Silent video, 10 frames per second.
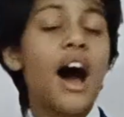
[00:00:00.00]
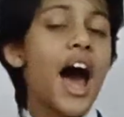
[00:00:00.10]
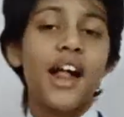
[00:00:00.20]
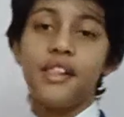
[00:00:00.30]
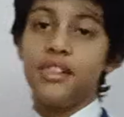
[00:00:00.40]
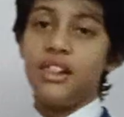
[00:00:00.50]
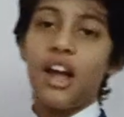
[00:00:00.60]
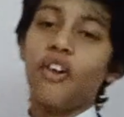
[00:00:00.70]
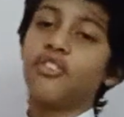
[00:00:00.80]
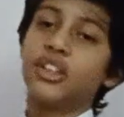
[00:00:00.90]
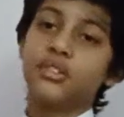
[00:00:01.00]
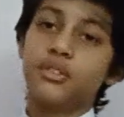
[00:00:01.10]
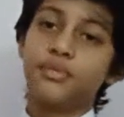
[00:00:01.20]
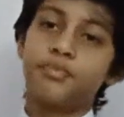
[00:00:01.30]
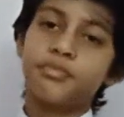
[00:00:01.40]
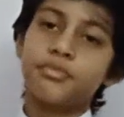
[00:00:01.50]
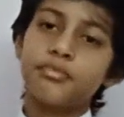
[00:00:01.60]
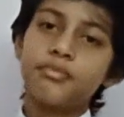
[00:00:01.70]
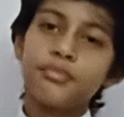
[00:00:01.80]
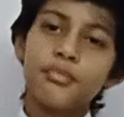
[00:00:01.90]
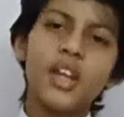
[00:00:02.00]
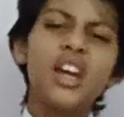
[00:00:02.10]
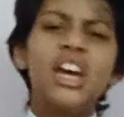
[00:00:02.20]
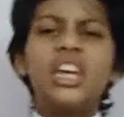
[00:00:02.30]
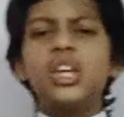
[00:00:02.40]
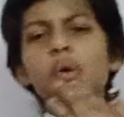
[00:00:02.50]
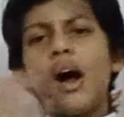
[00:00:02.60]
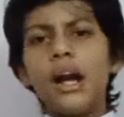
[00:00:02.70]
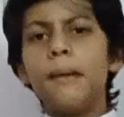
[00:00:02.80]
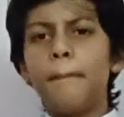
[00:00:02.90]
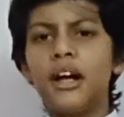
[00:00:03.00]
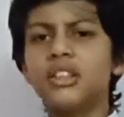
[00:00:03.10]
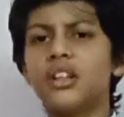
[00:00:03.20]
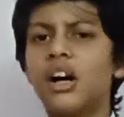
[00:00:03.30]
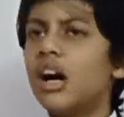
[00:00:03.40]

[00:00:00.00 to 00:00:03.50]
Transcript: I love you. You are a mother